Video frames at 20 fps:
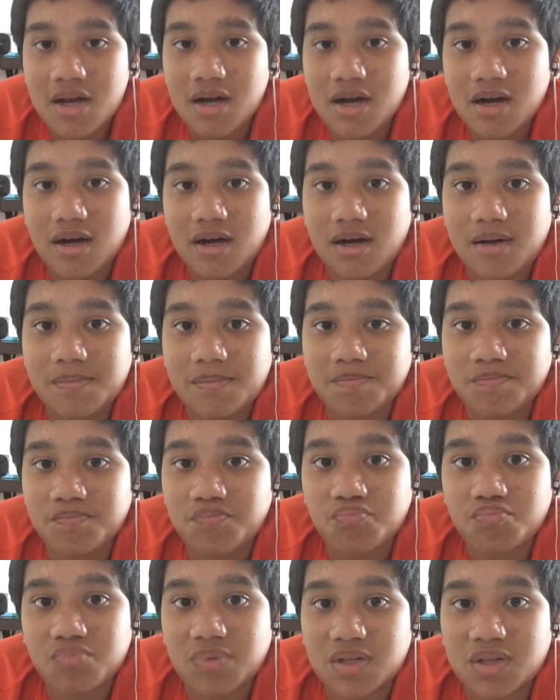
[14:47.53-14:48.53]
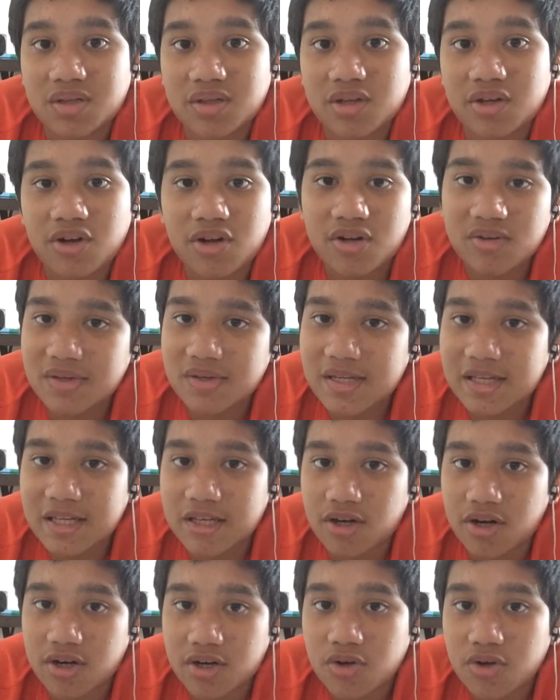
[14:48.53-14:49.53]
But they're not really
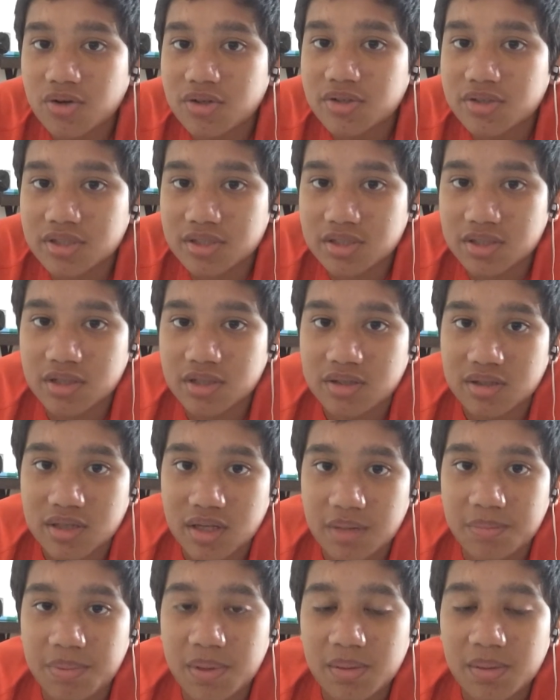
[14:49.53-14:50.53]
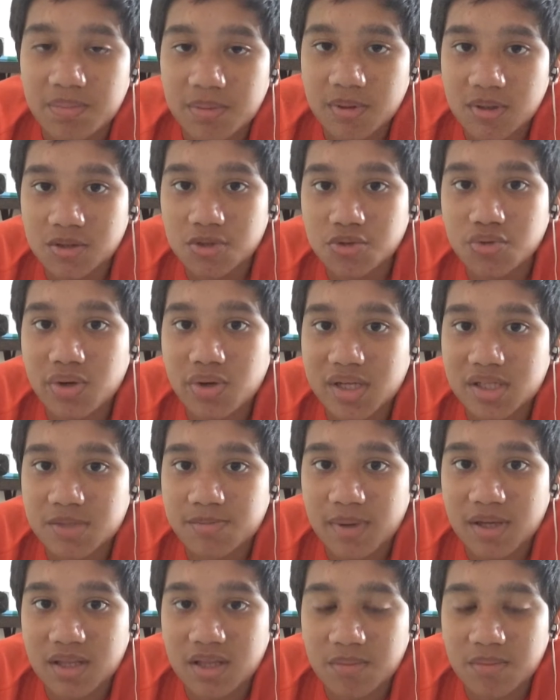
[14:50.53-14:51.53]
dark horses, are they? People do
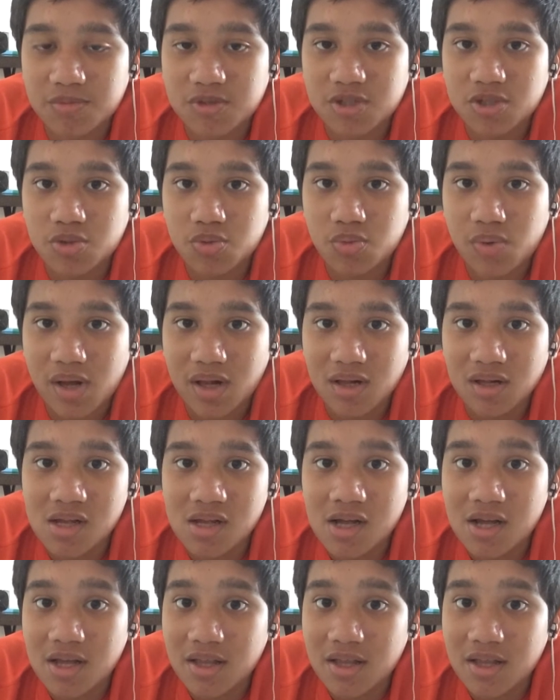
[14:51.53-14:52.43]
expect them to do well.